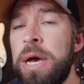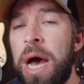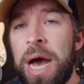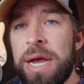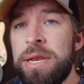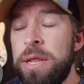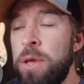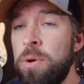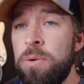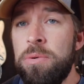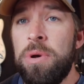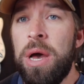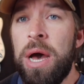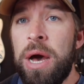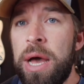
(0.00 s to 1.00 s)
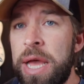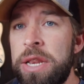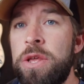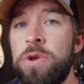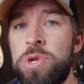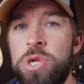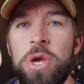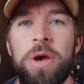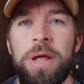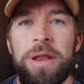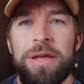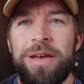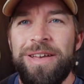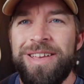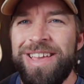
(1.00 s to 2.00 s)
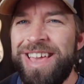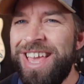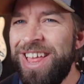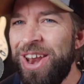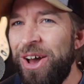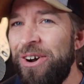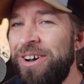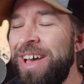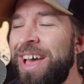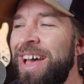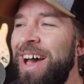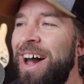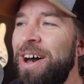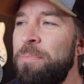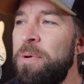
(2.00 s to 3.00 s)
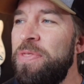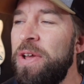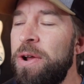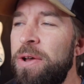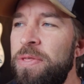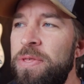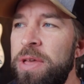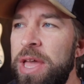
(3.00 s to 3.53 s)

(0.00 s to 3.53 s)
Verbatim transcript: I do, uh, and you should, you know, uh, but there,